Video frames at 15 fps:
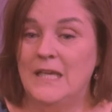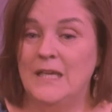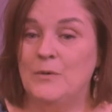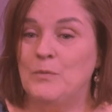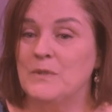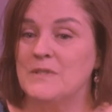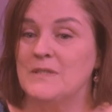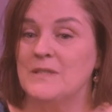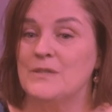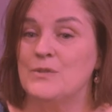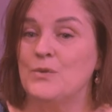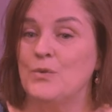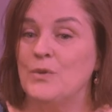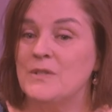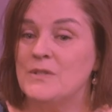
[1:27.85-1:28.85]
It was
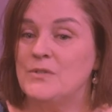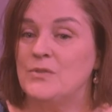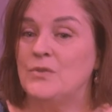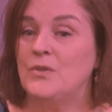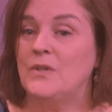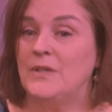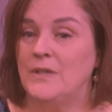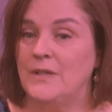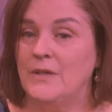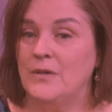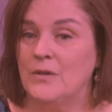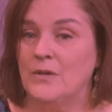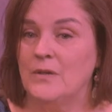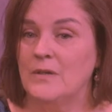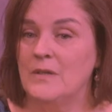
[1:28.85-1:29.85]
this crystal
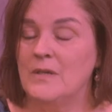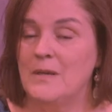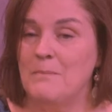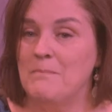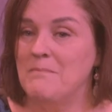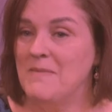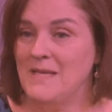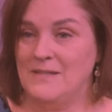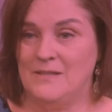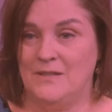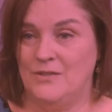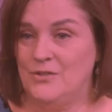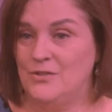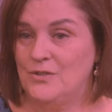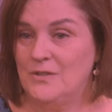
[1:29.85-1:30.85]
clear
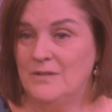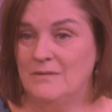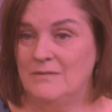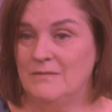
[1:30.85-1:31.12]
message